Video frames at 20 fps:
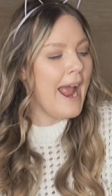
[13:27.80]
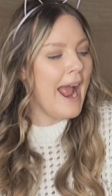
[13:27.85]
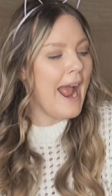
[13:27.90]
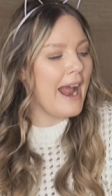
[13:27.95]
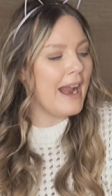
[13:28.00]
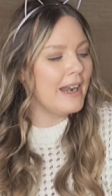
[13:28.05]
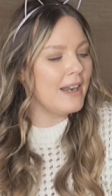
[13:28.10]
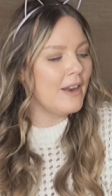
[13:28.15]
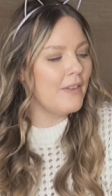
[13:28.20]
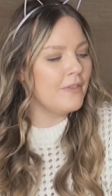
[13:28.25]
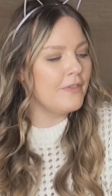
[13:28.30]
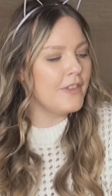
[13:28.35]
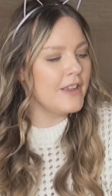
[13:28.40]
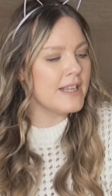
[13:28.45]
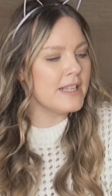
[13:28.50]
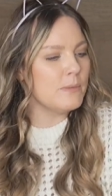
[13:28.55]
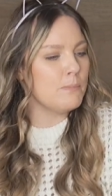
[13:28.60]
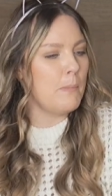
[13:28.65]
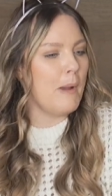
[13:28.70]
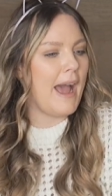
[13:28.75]
and
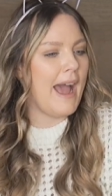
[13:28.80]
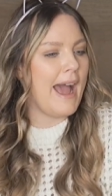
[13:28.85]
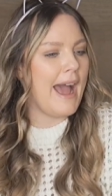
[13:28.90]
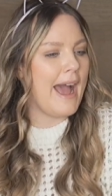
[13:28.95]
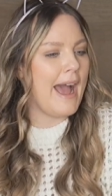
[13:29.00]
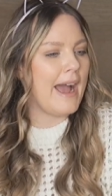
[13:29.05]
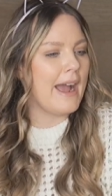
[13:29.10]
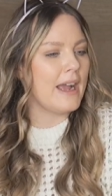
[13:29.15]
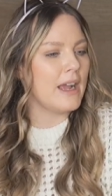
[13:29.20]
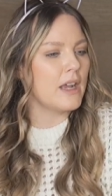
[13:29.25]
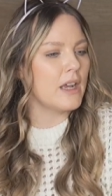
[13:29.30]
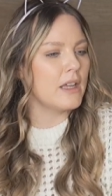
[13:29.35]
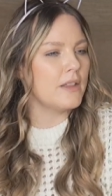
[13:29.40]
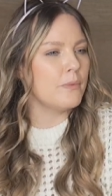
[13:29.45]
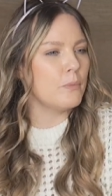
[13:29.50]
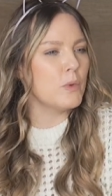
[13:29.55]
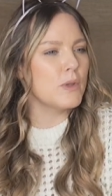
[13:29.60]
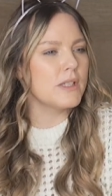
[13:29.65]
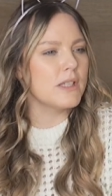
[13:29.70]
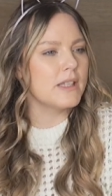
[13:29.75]
this pack
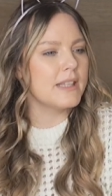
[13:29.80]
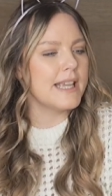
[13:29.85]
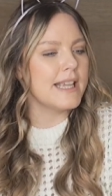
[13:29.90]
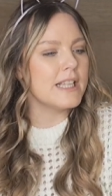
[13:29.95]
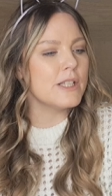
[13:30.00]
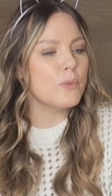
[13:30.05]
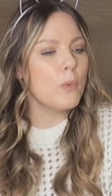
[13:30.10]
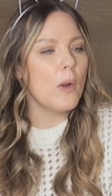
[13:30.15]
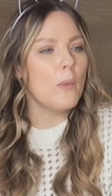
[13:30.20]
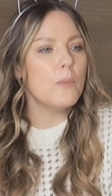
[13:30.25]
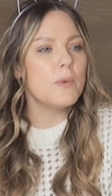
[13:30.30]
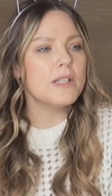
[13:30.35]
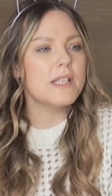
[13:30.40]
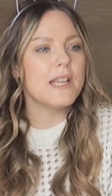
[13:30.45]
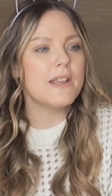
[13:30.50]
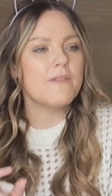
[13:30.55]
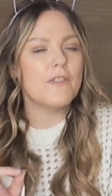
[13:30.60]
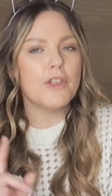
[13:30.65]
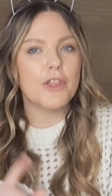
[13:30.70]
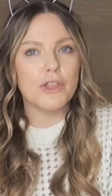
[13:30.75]
was this one was
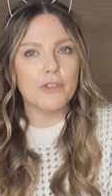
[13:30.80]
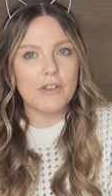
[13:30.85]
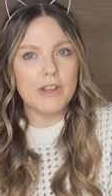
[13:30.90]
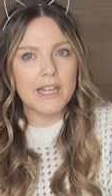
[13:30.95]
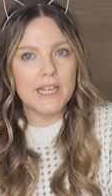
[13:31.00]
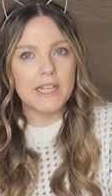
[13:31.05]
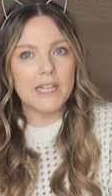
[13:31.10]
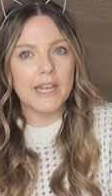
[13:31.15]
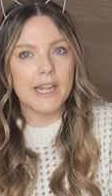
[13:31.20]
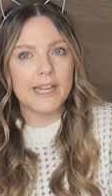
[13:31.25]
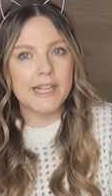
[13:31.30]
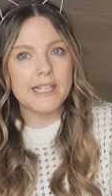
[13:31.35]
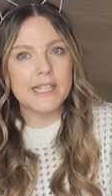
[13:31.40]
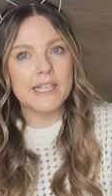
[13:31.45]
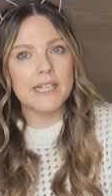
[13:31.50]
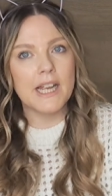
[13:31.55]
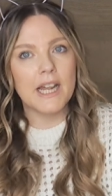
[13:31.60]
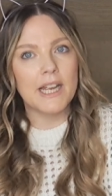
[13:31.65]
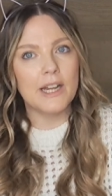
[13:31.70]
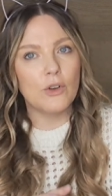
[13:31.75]
either
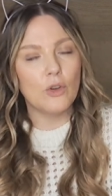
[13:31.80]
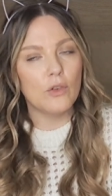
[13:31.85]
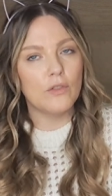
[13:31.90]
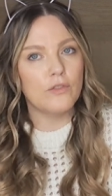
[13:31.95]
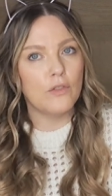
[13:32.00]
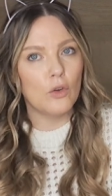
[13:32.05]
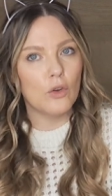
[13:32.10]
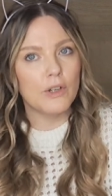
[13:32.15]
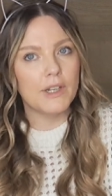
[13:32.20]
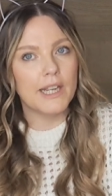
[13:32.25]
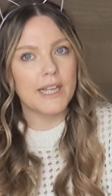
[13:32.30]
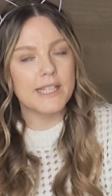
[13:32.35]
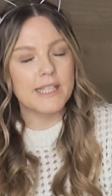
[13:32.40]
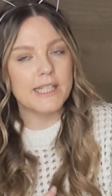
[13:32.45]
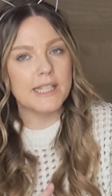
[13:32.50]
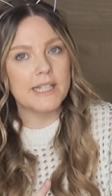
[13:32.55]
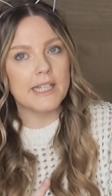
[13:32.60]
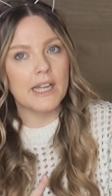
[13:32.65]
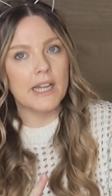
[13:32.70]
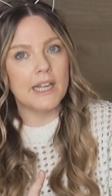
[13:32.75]
3.99 or
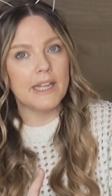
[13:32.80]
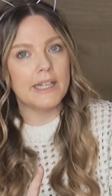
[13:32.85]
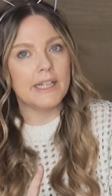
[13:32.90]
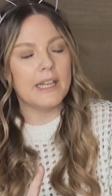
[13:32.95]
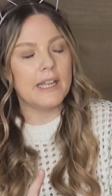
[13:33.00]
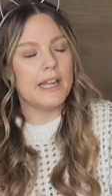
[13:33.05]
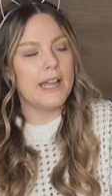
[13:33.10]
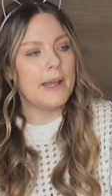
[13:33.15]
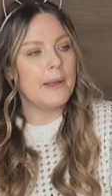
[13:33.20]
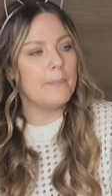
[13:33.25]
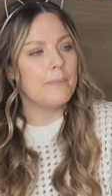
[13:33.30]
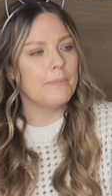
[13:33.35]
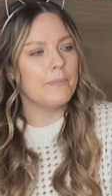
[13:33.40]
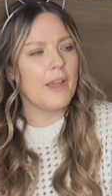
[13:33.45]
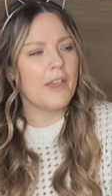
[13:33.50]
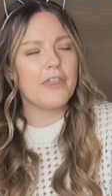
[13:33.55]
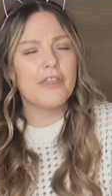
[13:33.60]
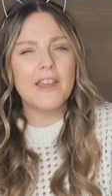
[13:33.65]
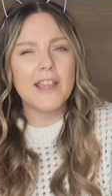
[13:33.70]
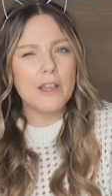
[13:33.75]
4.99 um
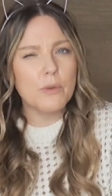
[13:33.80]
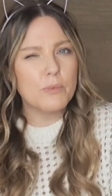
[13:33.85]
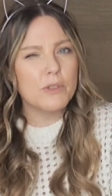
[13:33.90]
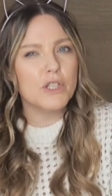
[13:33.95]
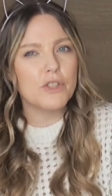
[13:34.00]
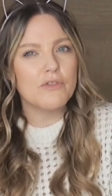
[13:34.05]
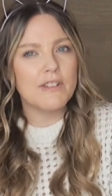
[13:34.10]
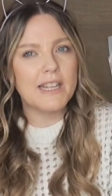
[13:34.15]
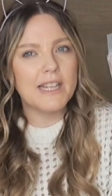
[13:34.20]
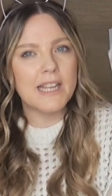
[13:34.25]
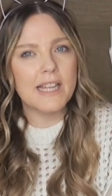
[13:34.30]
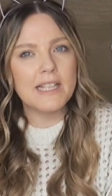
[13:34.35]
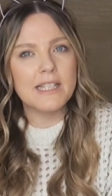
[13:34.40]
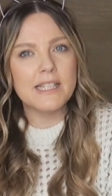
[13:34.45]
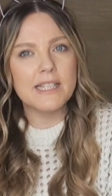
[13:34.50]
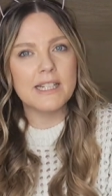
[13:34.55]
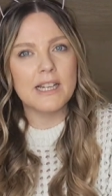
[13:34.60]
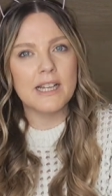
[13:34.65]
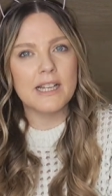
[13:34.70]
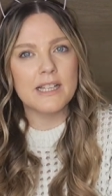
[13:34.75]
i think it was
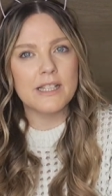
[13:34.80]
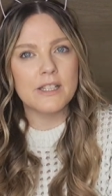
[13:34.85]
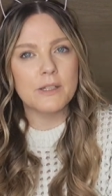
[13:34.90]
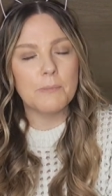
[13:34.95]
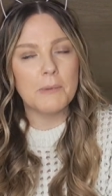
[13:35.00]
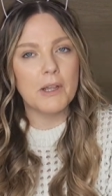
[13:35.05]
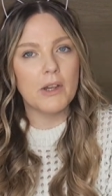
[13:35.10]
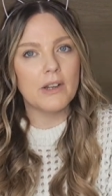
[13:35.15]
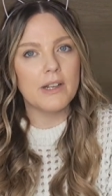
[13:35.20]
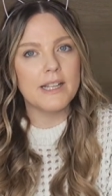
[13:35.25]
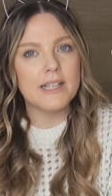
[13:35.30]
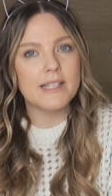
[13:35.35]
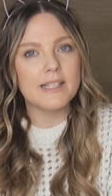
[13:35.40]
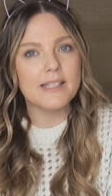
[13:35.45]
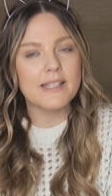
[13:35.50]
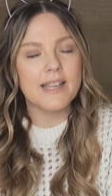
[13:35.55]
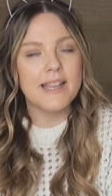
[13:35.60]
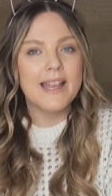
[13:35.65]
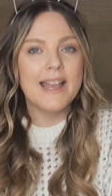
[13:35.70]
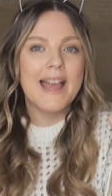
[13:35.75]
3.99 to be
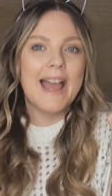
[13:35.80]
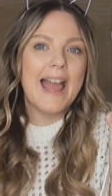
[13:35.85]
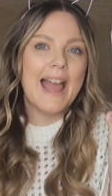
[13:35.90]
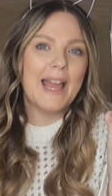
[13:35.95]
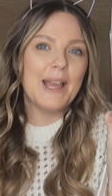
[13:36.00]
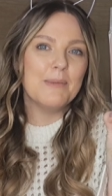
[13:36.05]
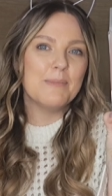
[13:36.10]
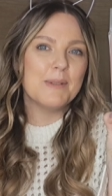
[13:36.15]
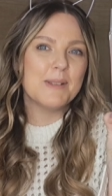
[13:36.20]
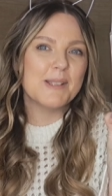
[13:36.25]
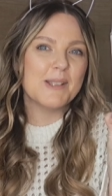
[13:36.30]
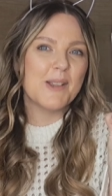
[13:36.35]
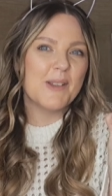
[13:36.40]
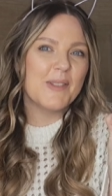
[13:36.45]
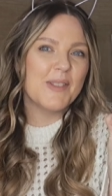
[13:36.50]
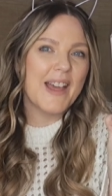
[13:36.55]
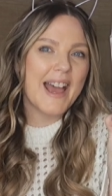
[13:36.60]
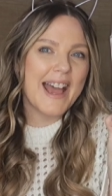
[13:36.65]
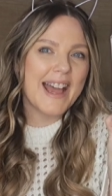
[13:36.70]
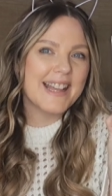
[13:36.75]
honest um so
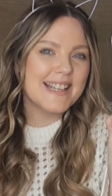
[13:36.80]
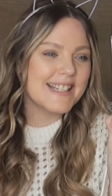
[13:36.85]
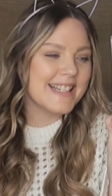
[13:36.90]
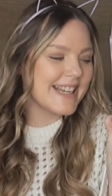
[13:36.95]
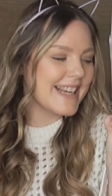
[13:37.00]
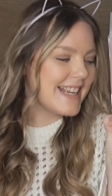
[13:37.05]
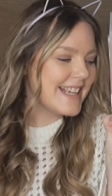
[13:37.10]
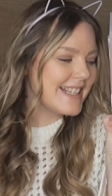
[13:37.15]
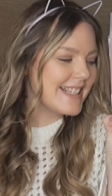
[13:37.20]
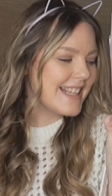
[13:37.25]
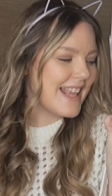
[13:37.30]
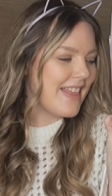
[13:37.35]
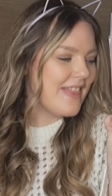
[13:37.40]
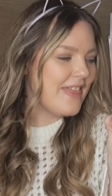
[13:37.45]
that is